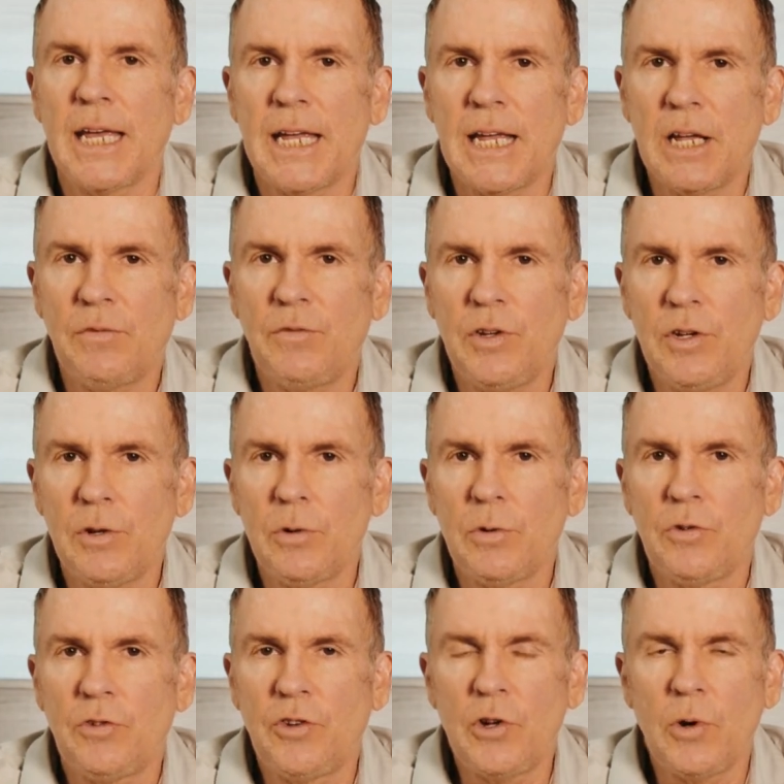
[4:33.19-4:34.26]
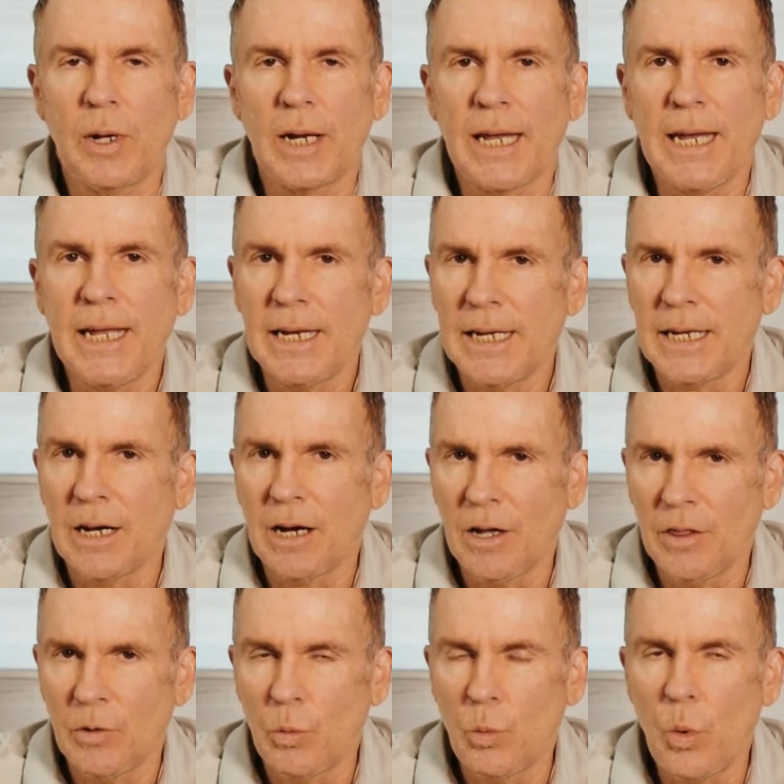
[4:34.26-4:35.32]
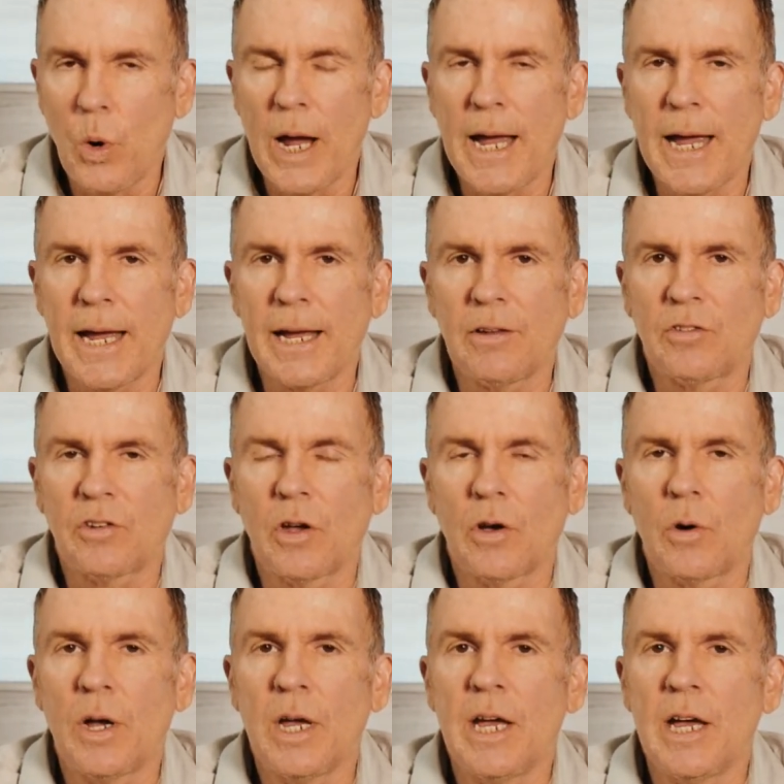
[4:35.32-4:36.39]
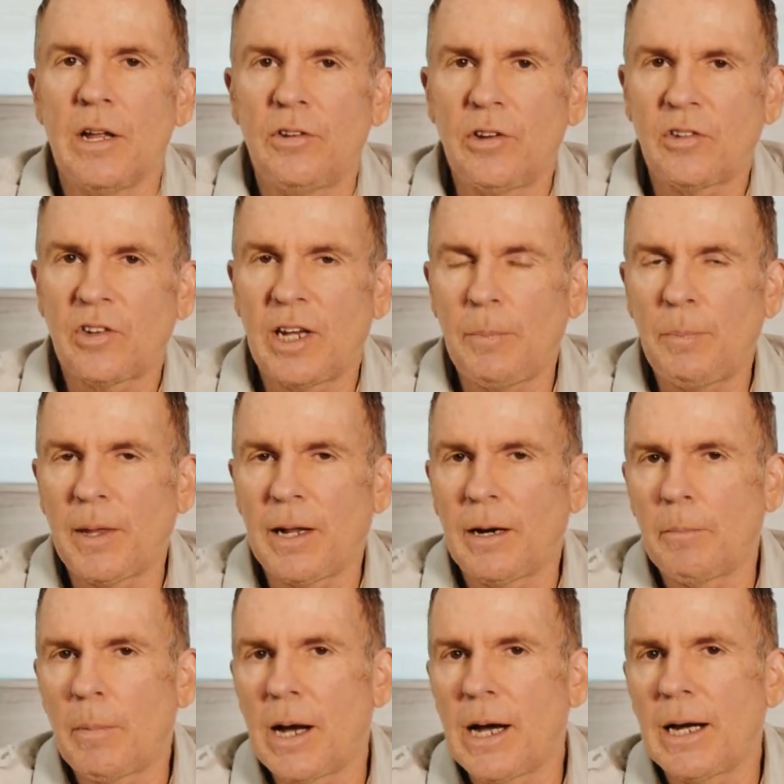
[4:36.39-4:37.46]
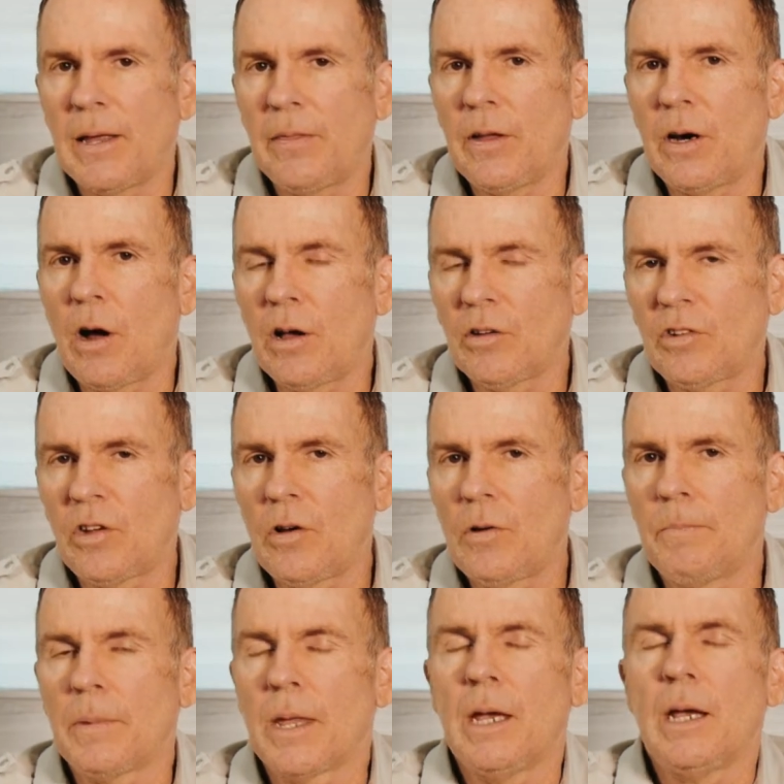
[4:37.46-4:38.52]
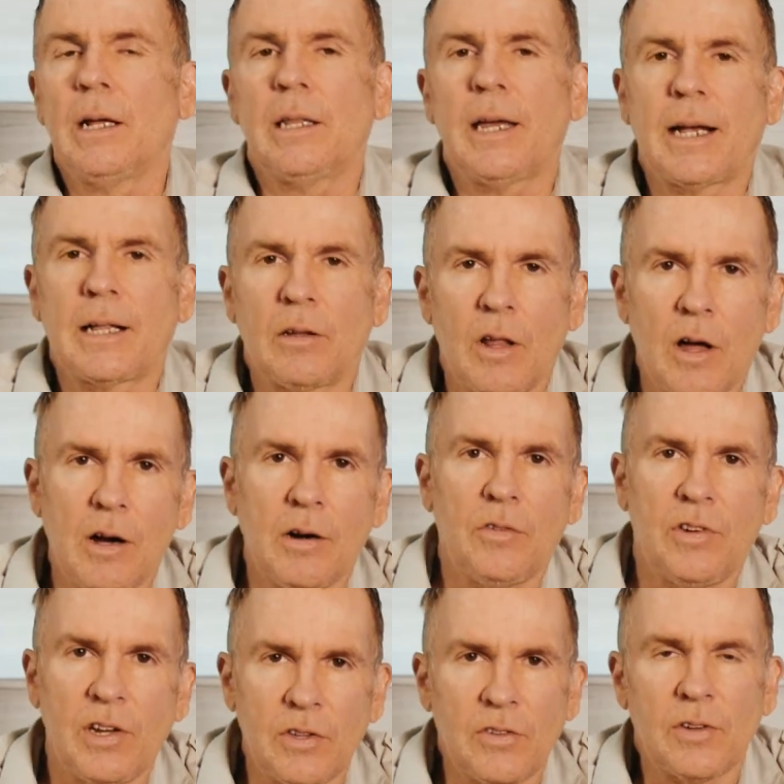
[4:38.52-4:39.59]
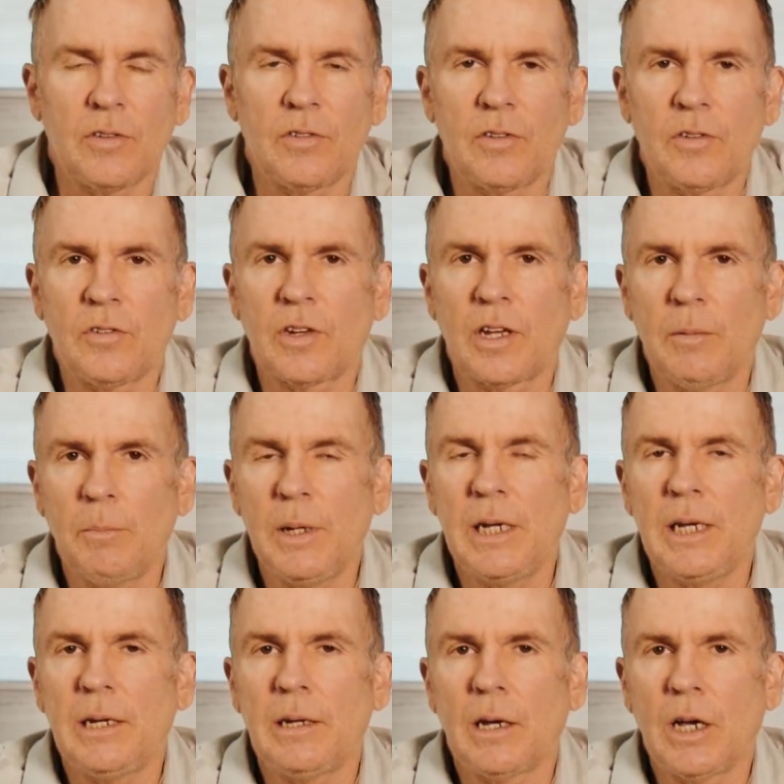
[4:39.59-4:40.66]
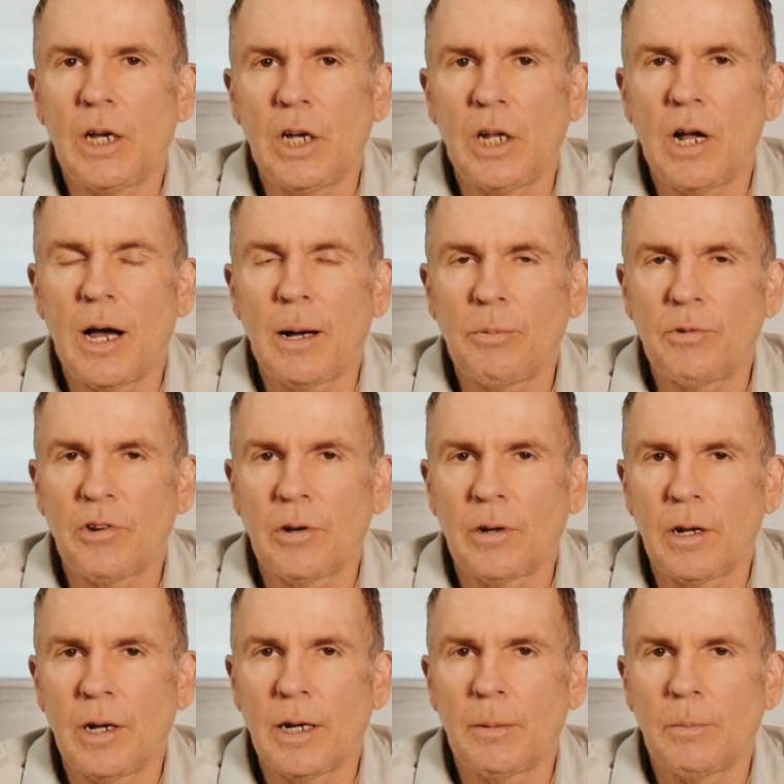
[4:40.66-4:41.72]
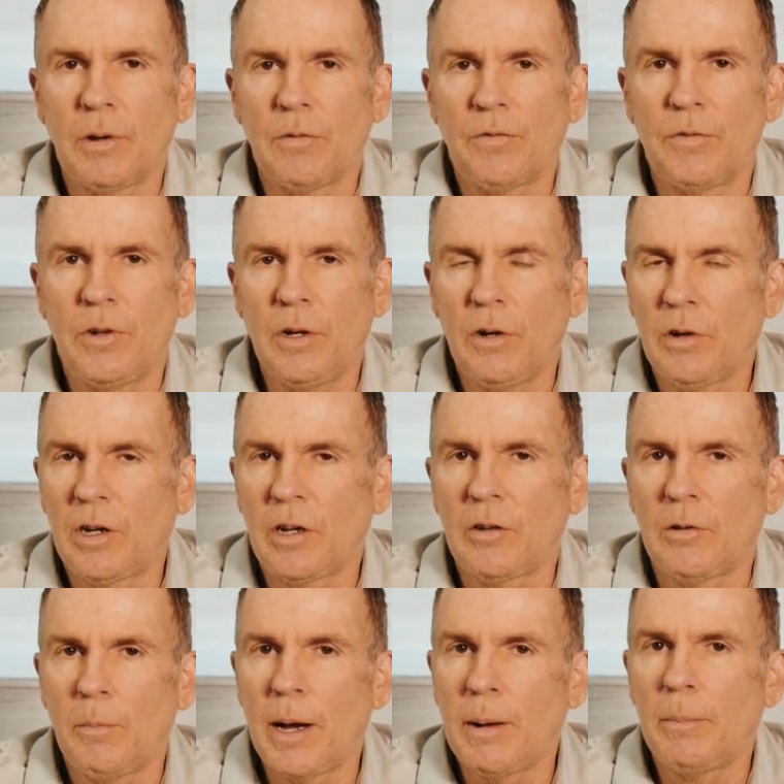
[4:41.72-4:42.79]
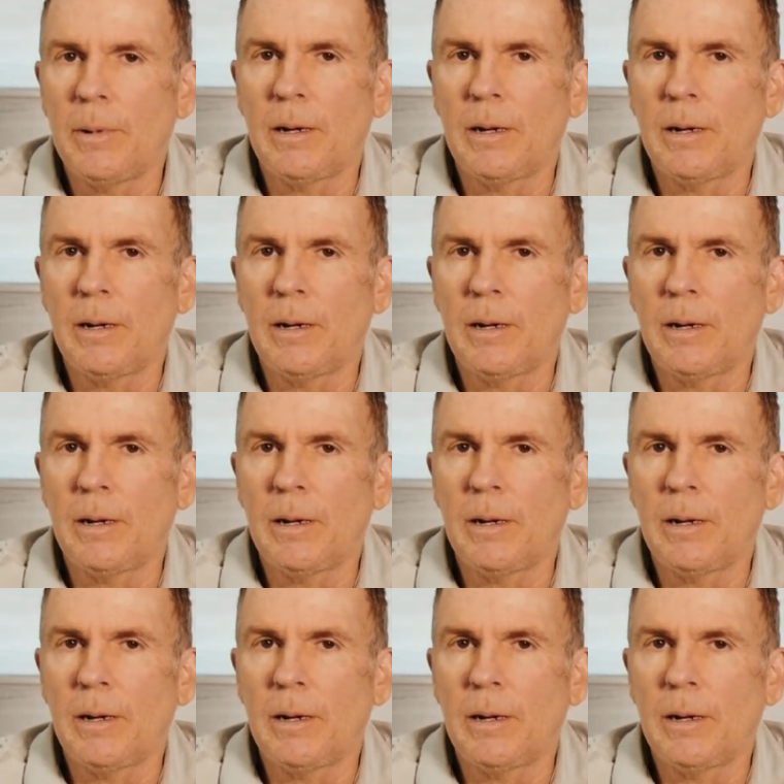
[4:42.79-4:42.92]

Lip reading: if you do it any other way. So just keep that in mind. And then also, like, long distances can be a good option. If you might